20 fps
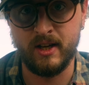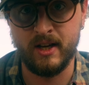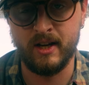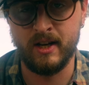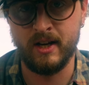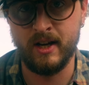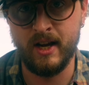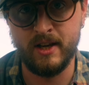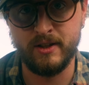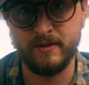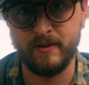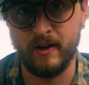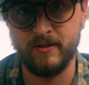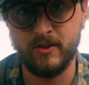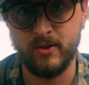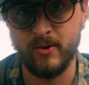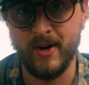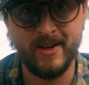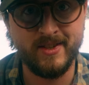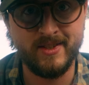S5
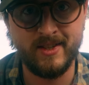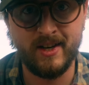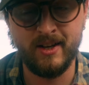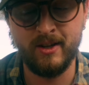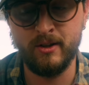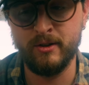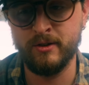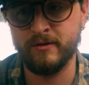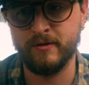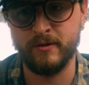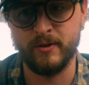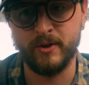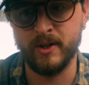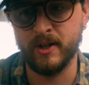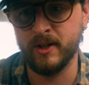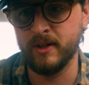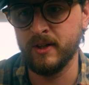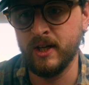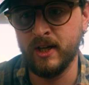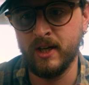IIX that I use
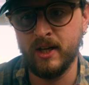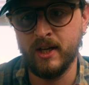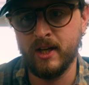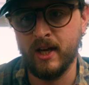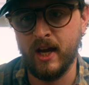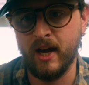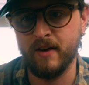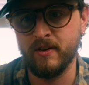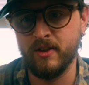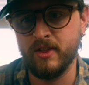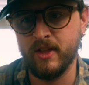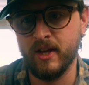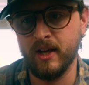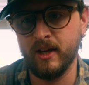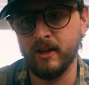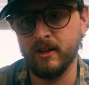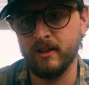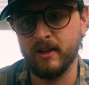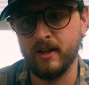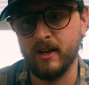for
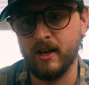everything.